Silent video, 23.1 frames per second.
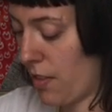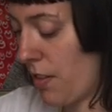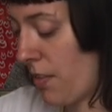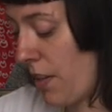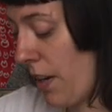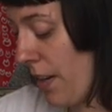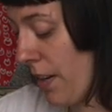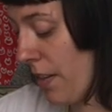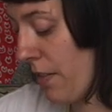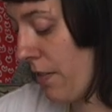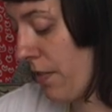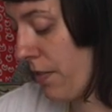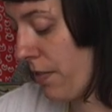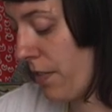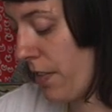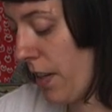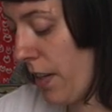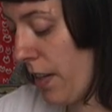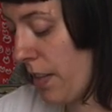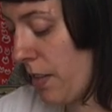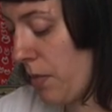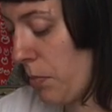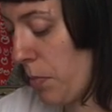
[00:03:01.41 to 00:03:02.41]
kind of
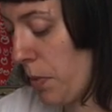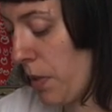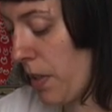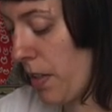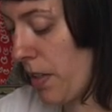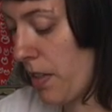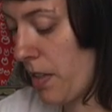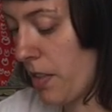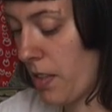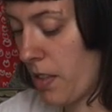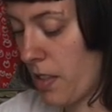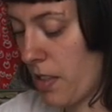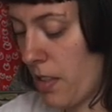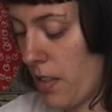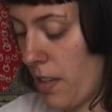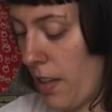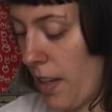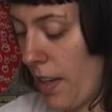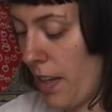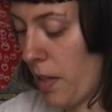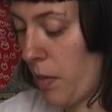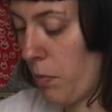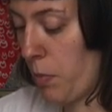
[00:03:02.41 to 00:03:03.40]
fine, because
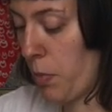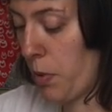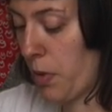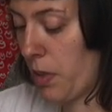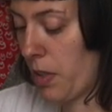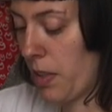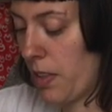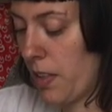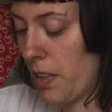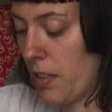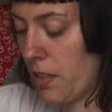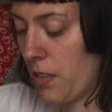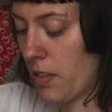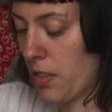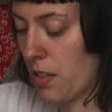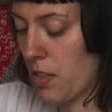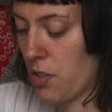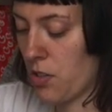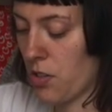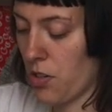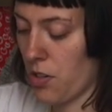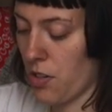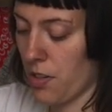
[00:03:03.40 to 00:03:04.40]
I can put the lid on
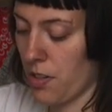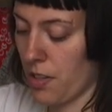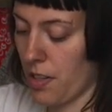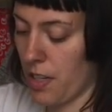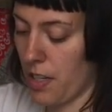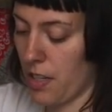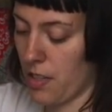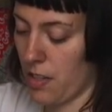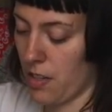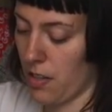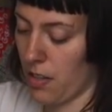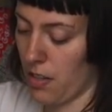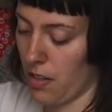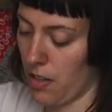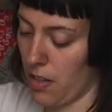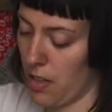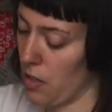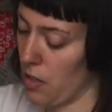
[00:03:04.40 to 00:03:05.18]
this jar later